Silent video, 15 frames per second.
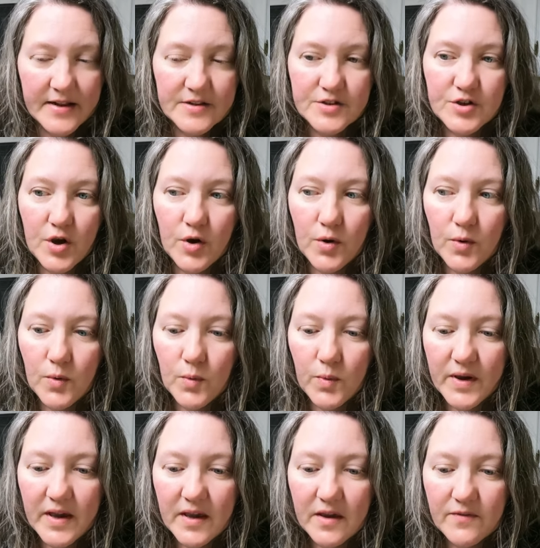and so
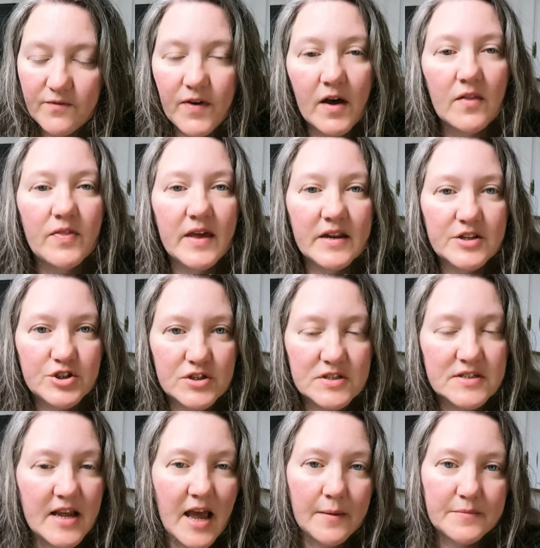we felt that it's
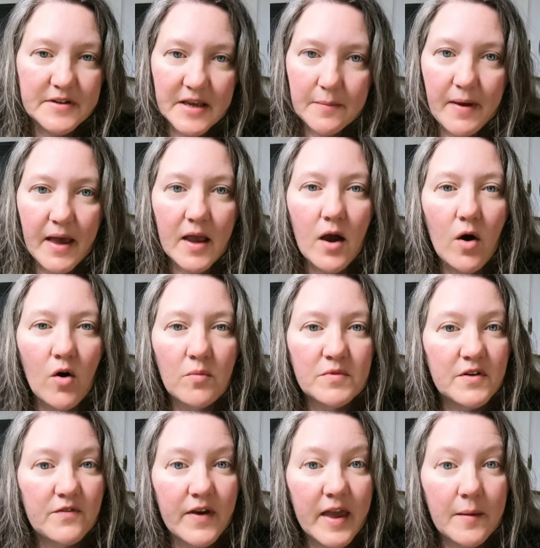just time to get back home
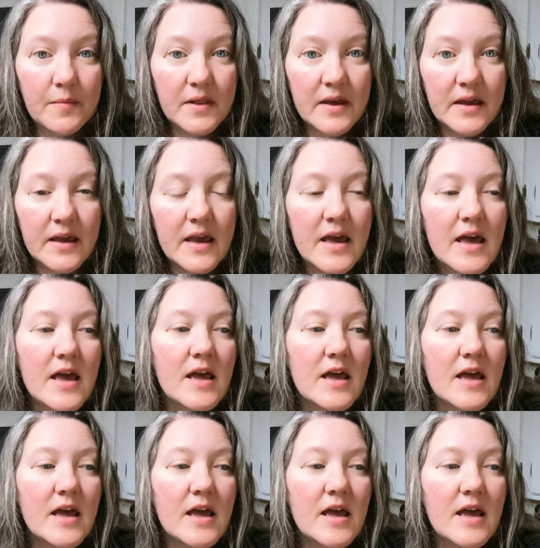to family.